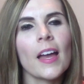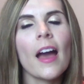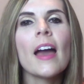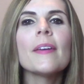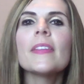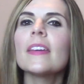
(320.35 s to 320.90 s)

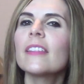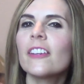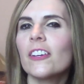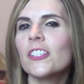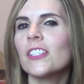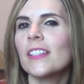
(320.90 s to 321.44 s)
I think that
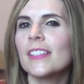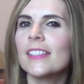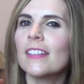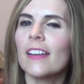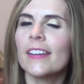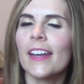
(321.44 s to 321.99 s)
Archie is
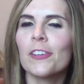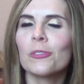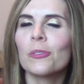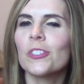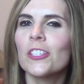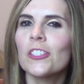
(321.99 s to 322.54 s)
not a
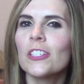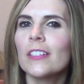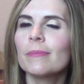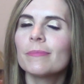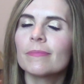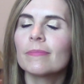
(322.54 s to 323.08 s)
natural ginger.
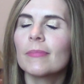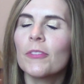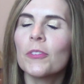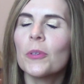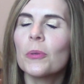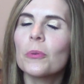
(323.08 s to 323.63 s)

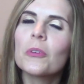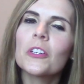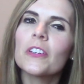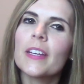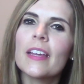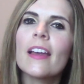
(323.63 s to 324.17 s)
If you
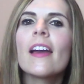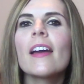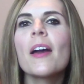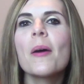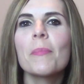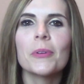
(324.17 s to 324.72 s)
agree,
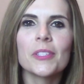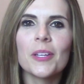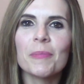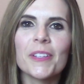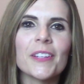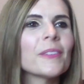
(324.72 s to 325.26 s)
post
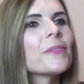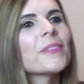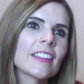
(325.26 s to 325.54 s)
down below.